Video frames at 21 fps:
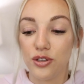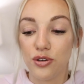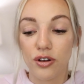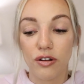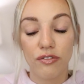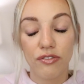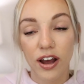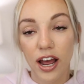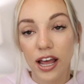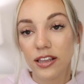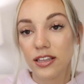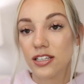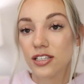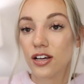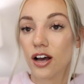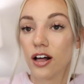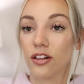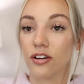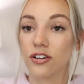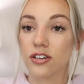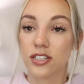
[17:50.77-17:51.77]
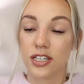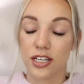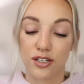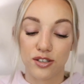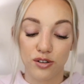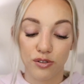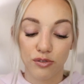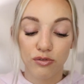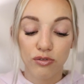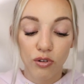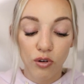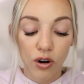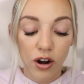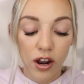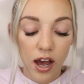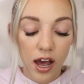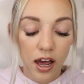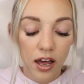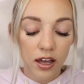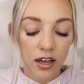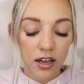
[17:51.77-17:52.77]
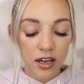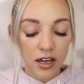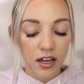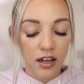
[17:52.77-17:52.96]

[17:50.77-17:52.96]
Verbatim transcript: You can find these colors in Sephora.